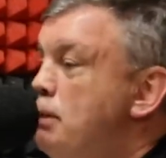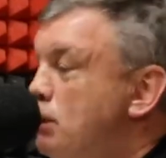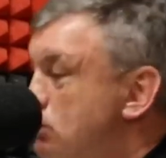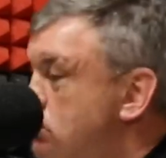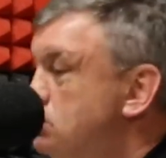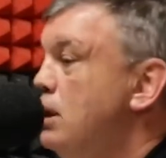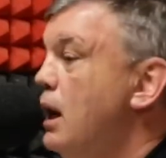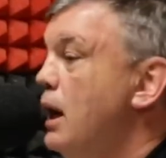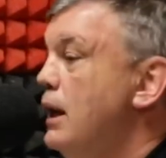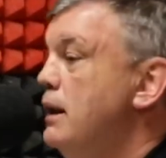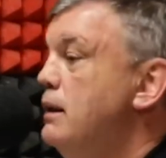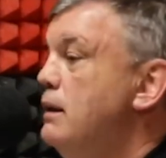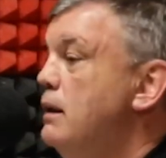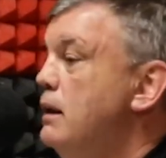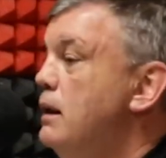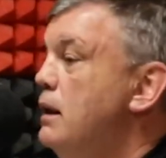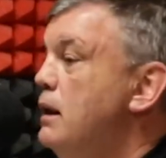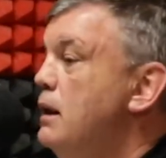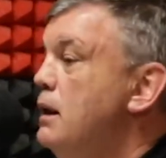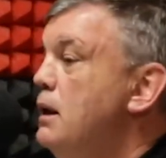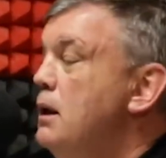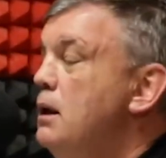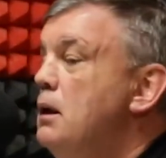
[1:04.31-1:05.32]
built on.
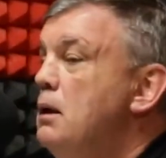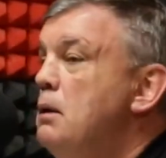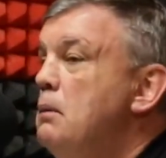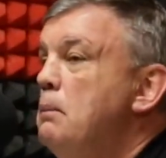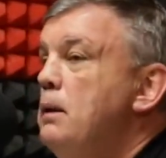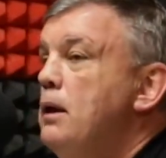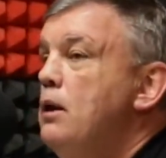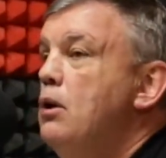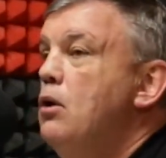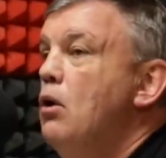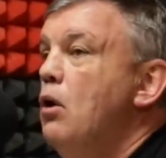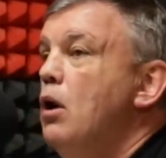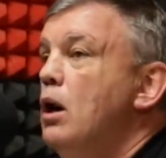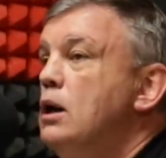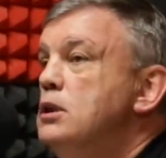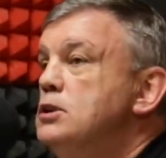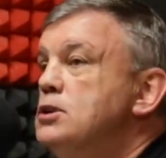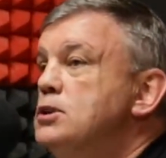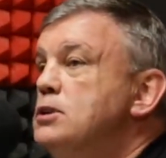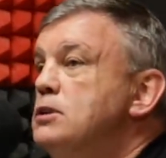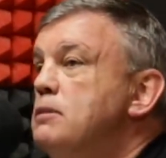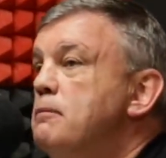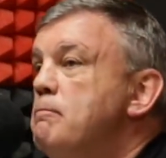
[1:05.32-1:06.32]

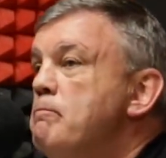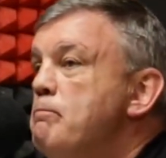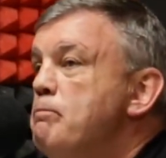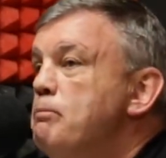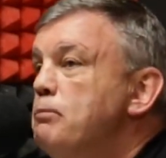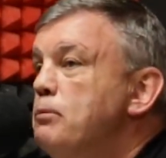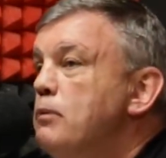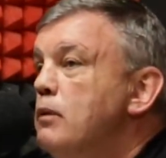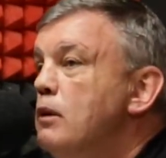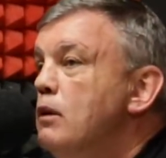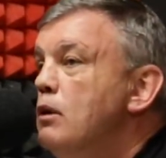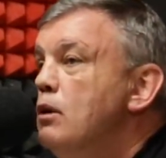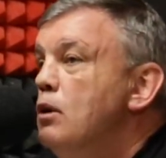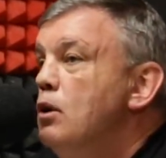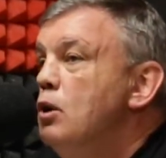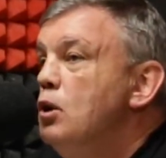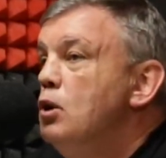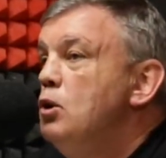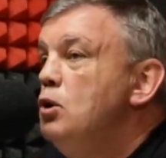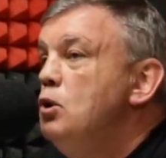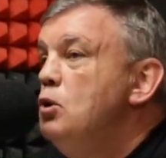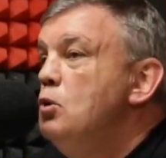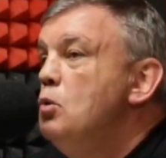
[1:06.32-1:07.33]
Because
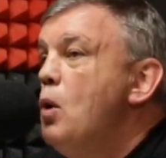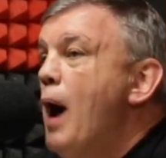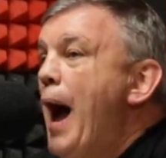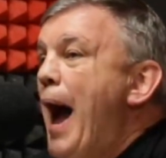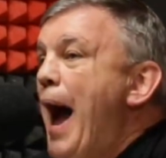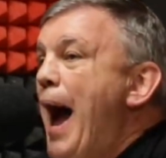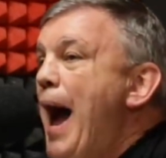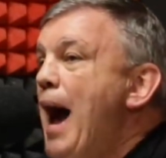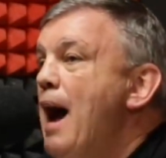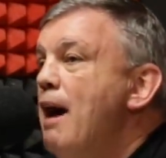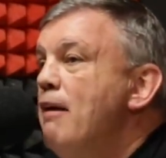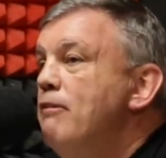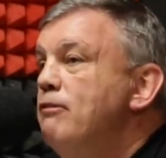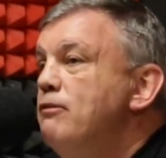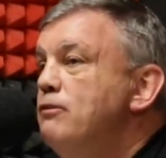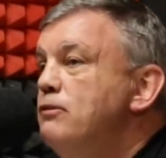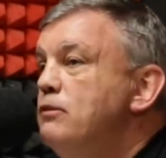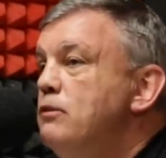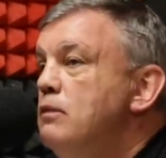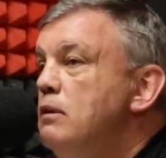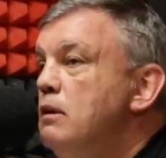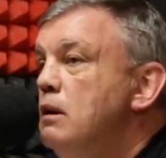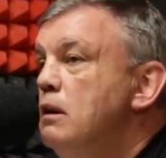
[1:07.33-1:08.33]
you
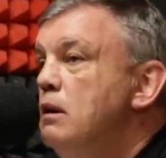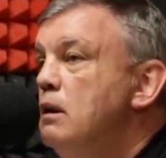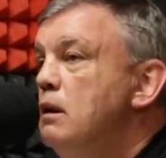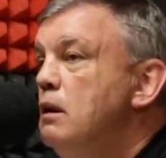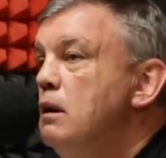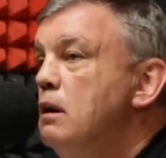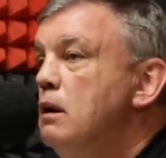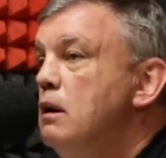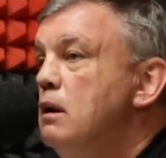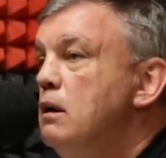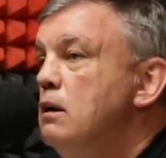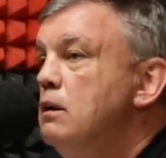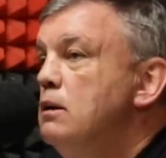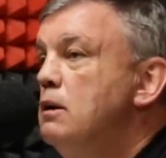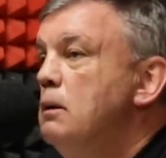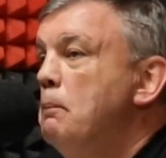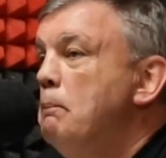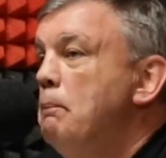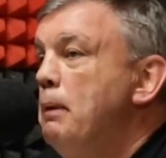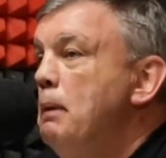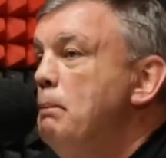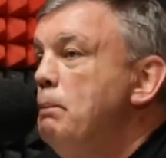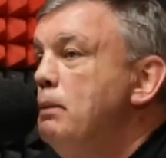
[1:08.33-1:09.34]
have
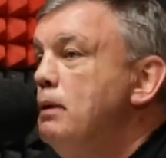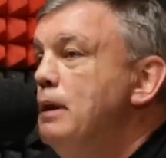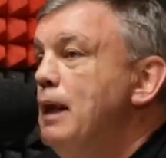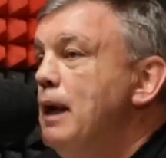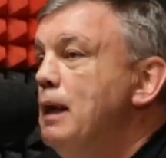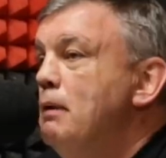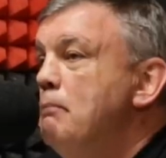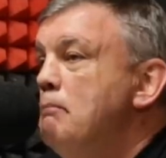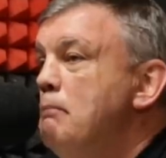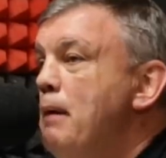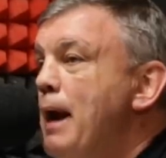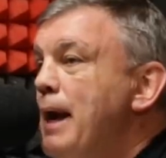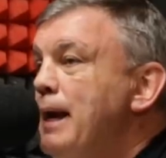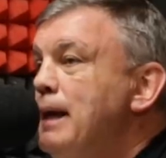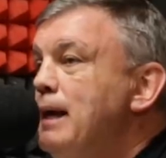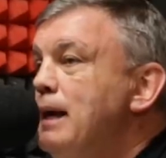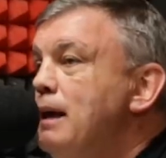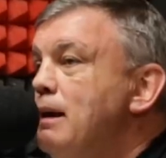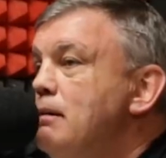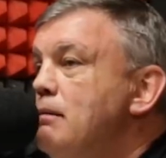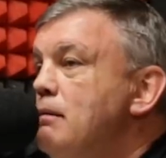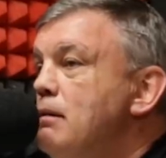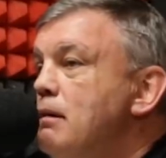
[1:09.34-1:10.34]
the people that are
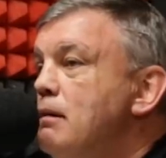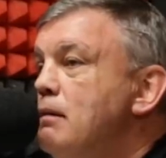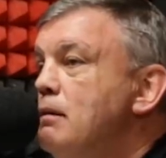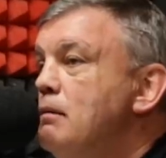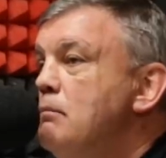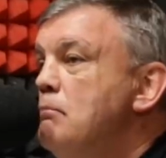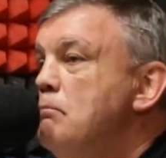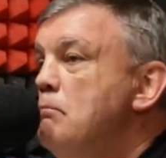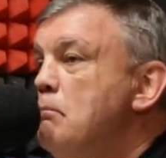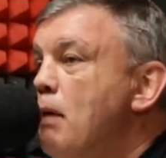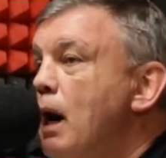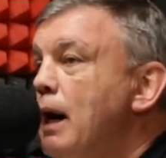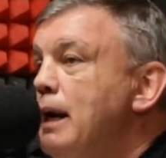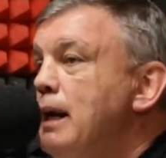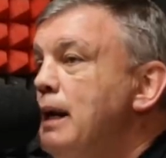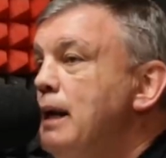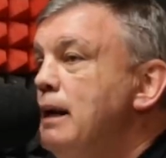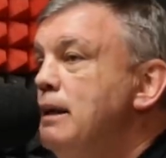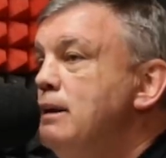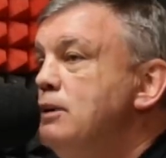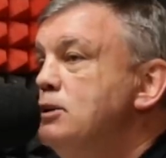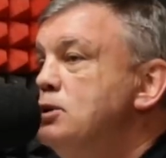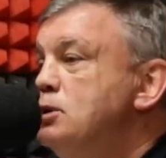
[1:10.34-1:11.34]
making
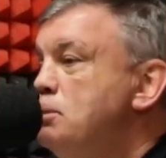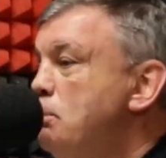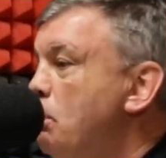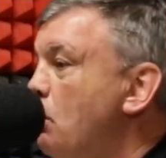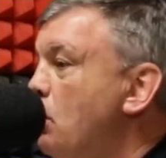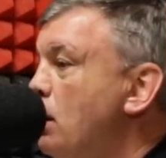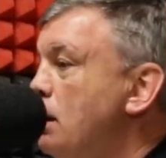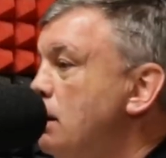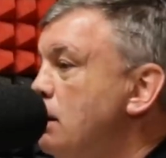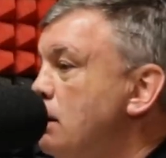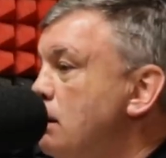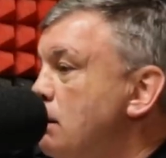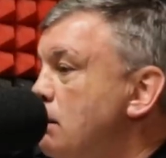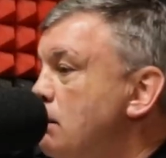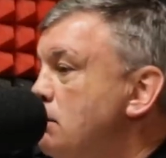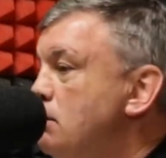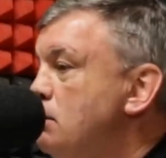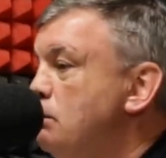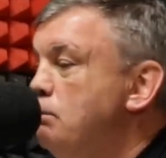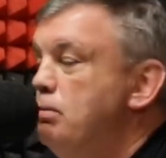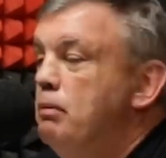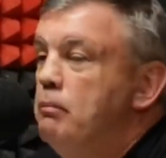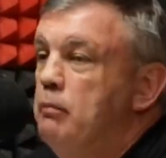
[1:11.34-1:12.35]
money in the sport,
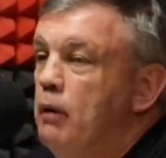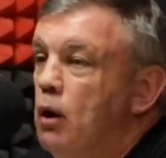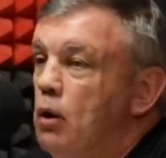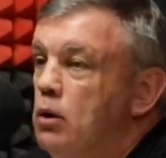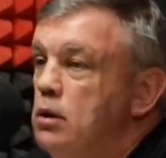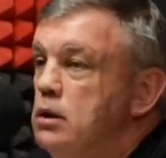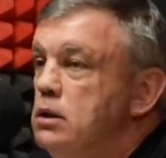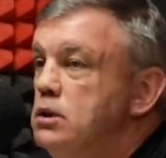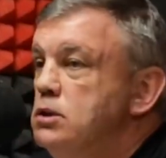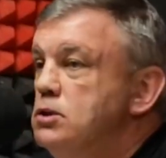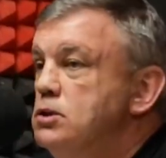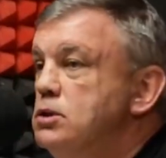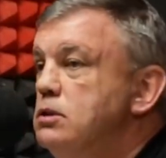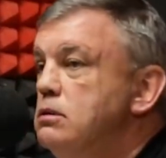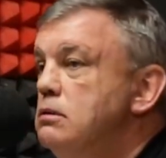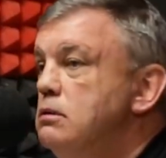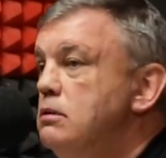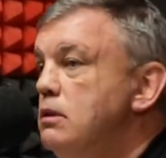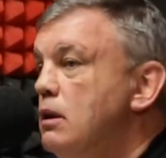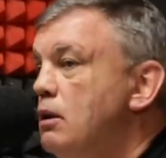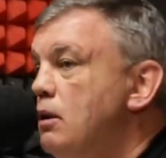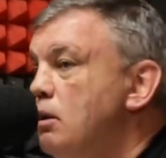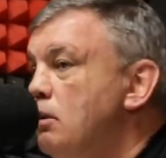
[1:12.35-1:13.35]
the
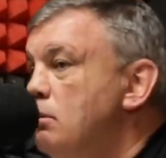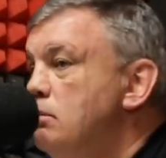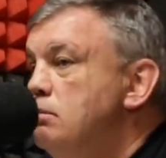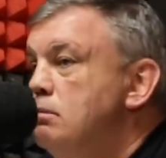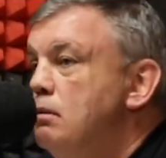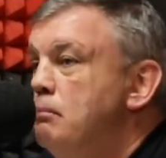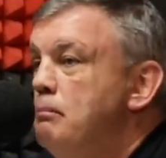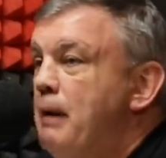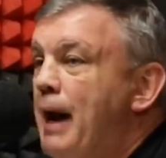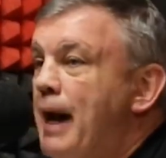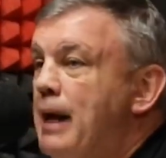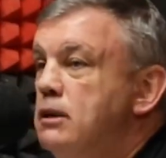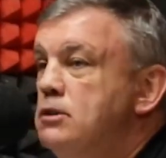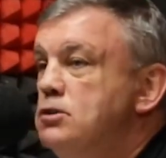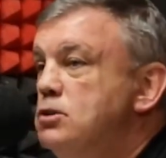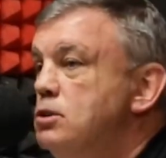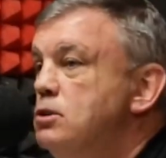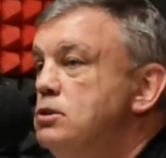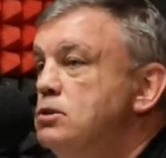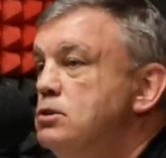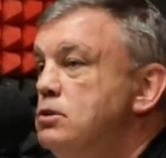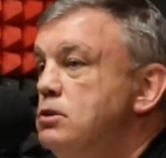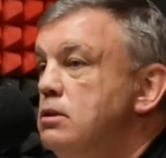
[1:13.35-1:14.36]
promoters, you know, the
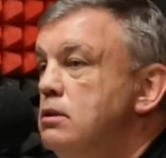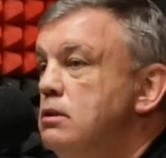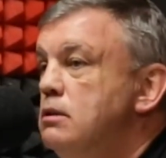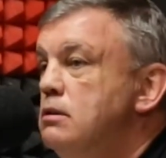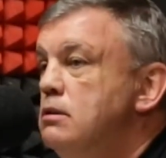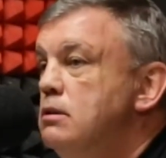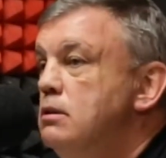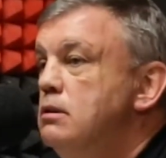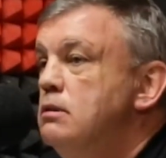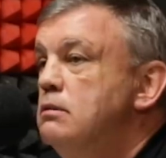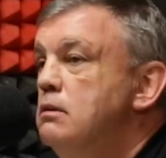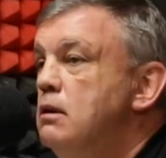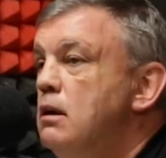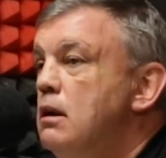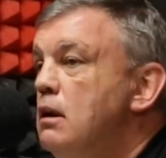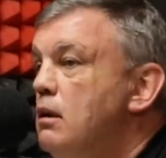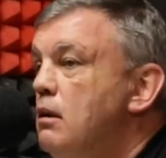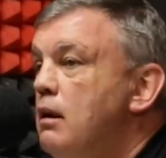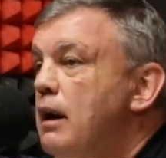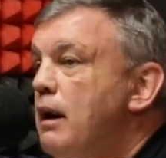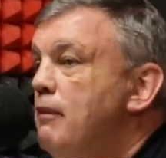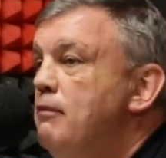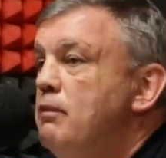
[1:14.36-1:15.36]
managers, the
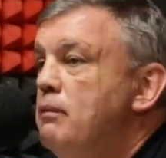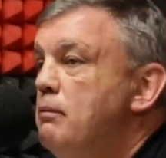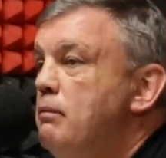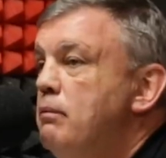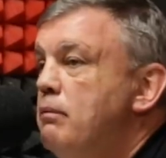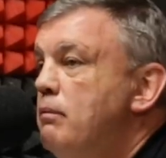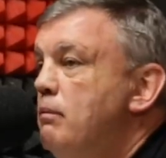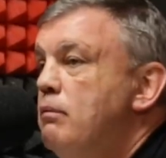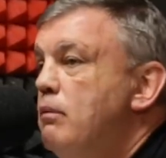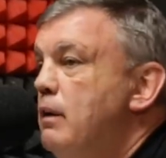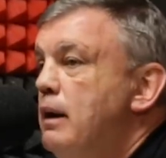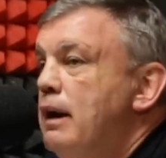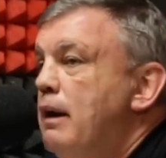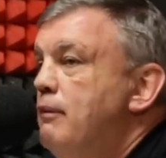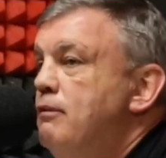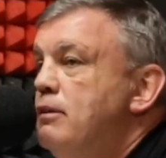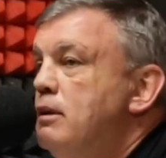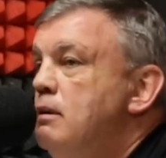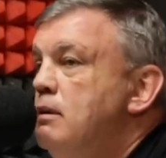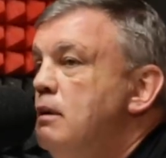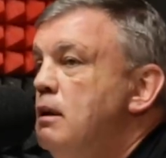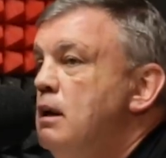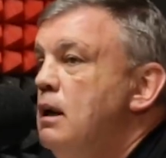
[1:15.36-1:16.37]
every
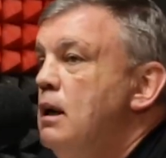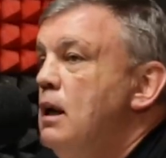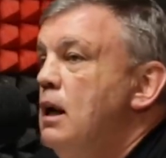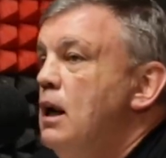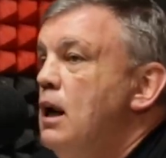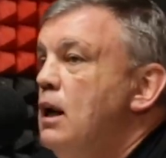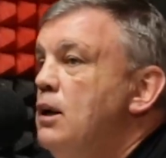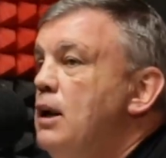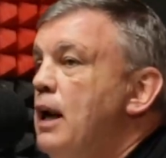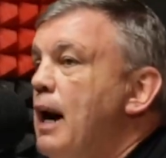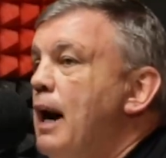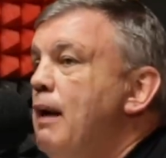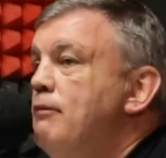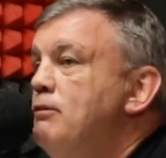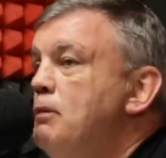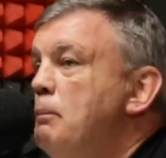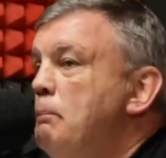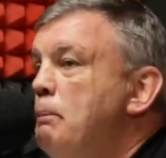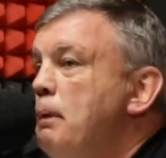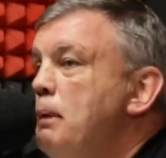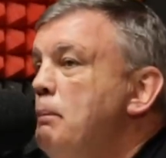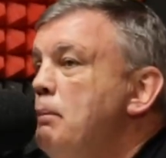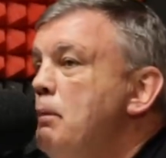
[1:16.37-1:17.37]
whatever. You have
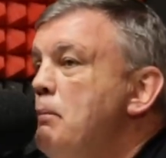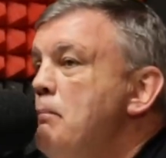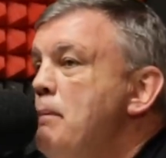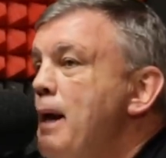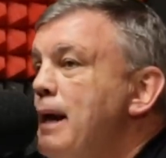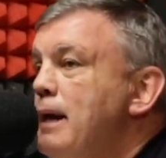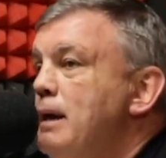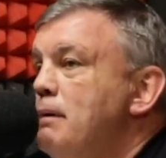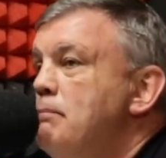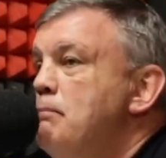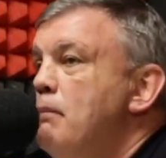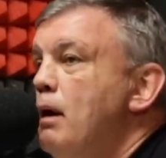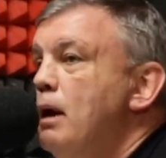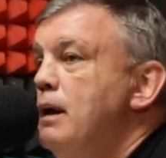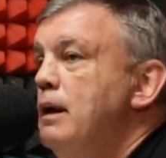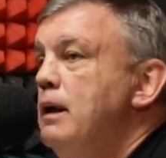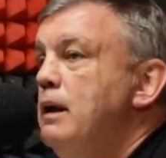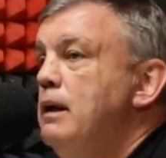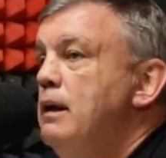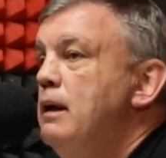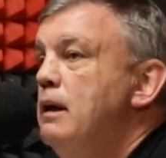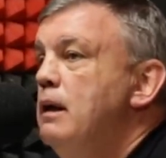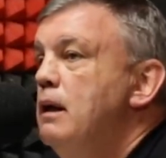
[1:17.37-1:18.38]
the people making
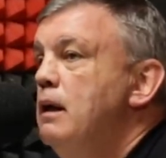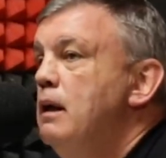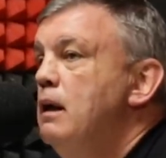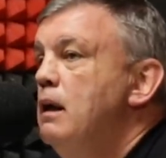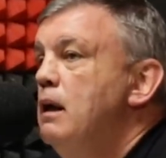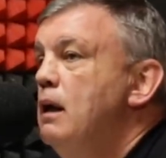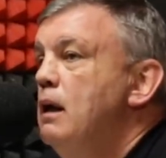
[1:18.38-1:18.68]
money,